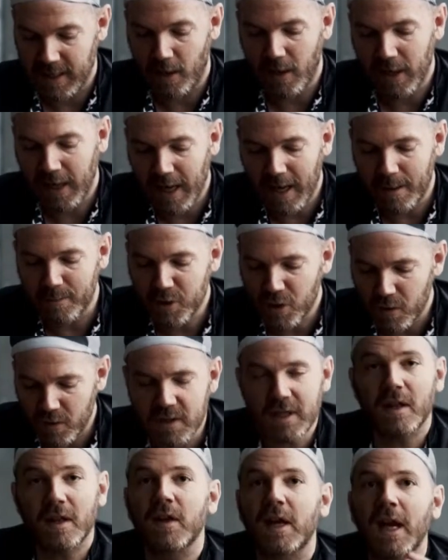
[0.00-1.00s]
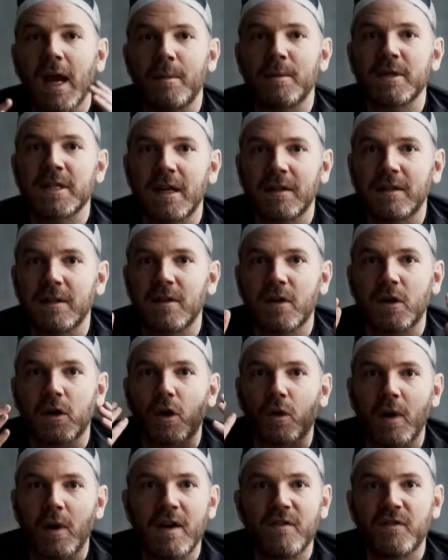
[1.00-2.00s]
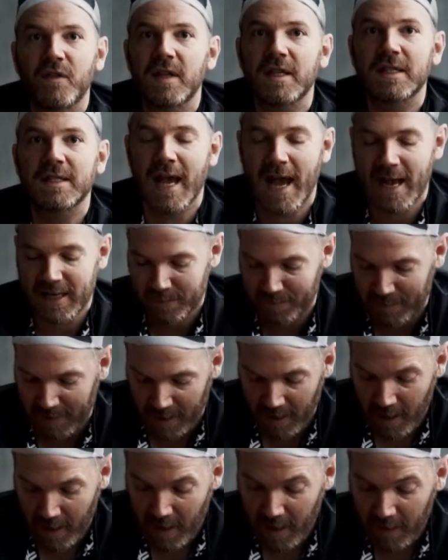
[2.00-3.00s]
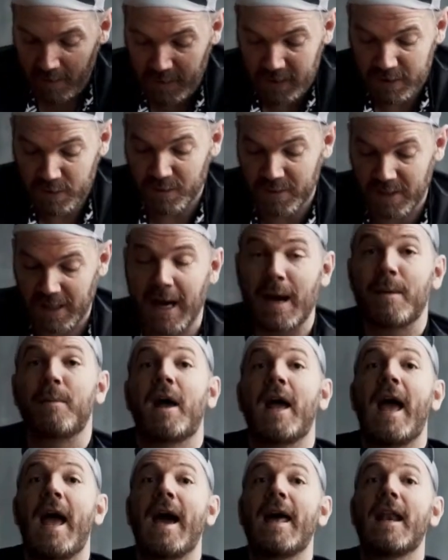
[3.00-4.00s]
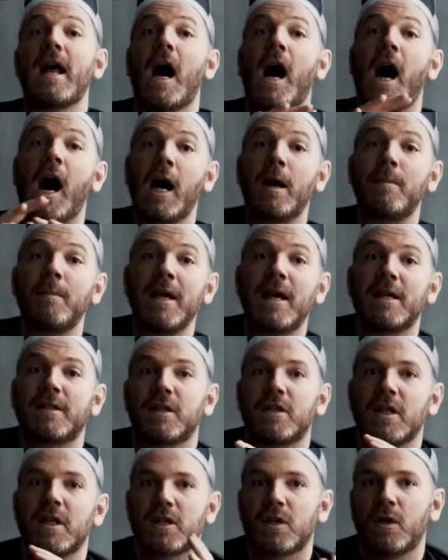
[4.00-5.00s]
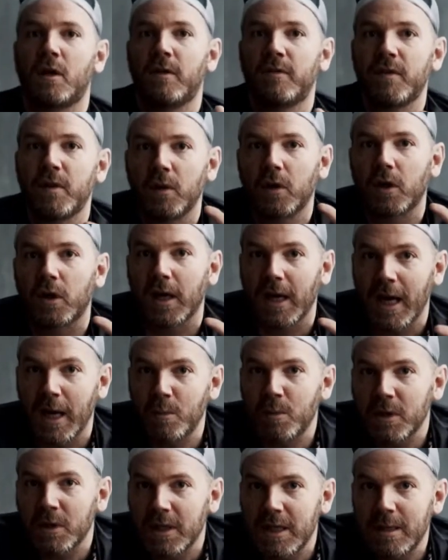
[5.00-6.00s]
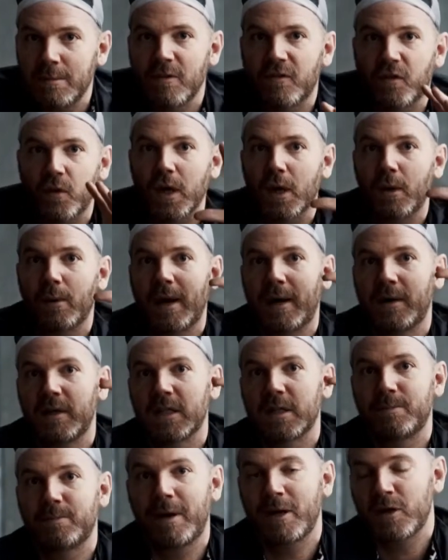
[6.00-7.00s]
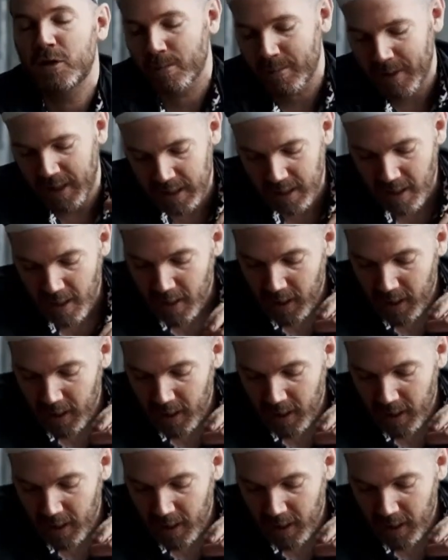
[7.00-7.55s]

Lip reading: Now, again, I'm sure there's other cameras out there that are great for this task, but this was the camera I had on me. I suggest all of you look inwardly before you go out and spend your money.